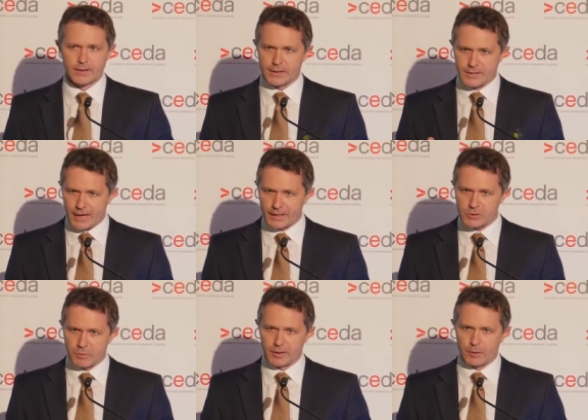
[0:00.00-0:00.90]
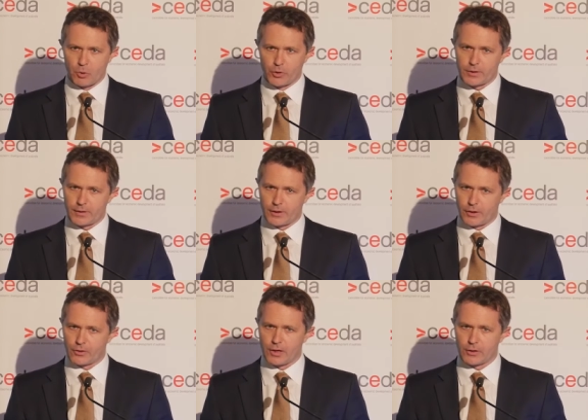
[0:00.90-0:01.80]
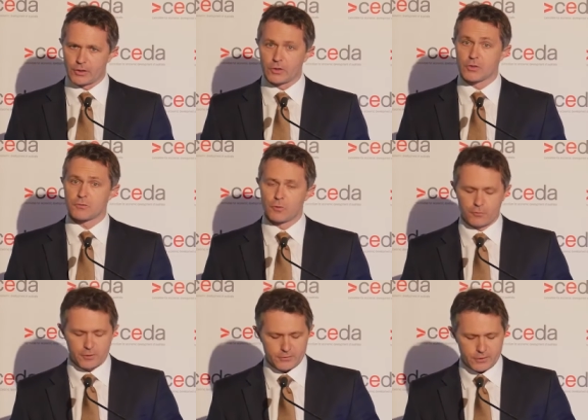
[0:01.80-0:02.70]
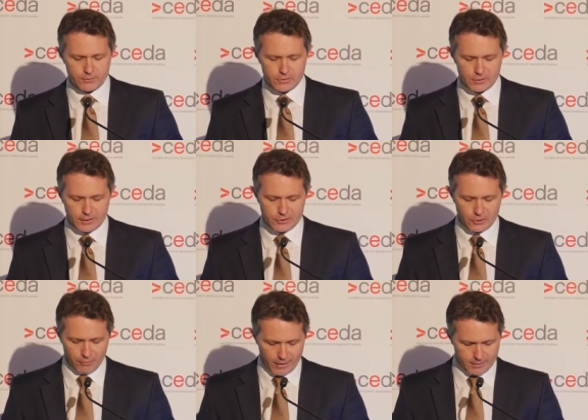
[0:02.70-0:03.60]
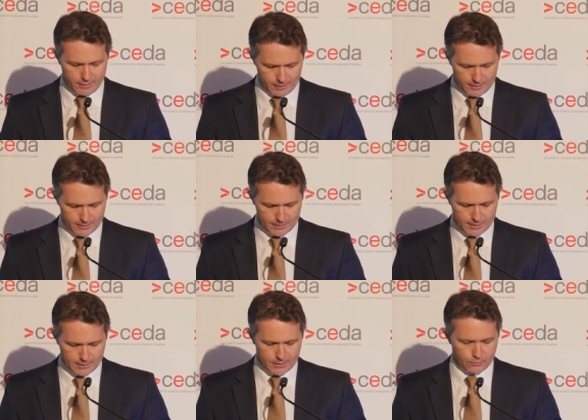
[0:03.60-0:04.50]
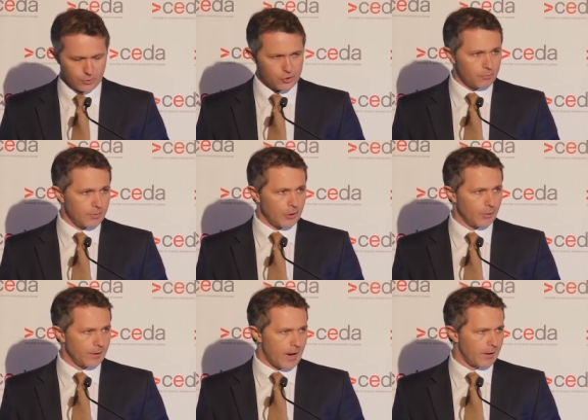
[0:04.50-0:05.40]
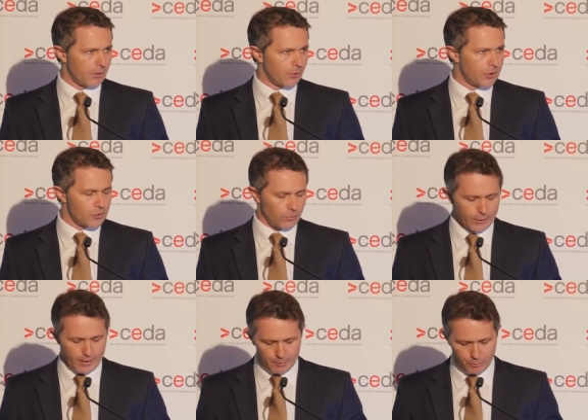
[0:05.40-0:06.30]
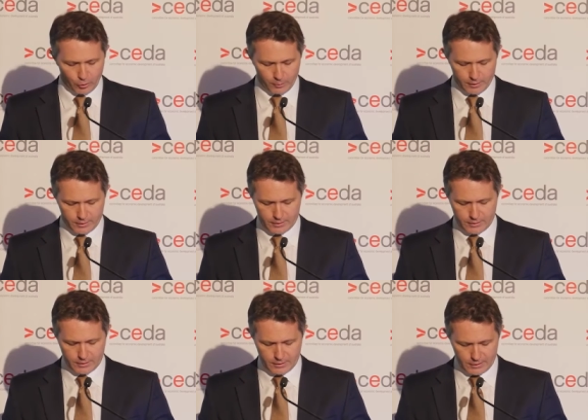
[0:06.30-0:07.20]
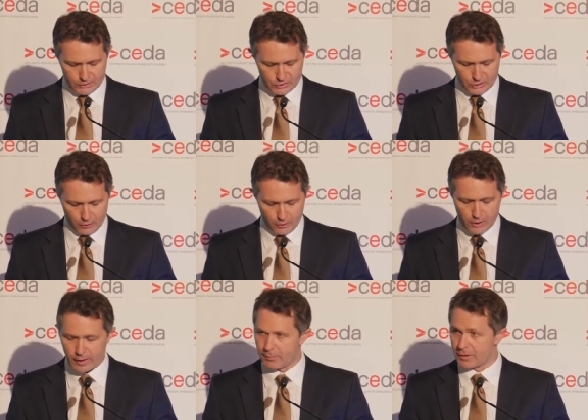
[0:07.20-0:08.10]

Adani's made the point that they're not going to use 457s, and that's a great thing. We shouldn't be doing that in a region where unemployment is so high.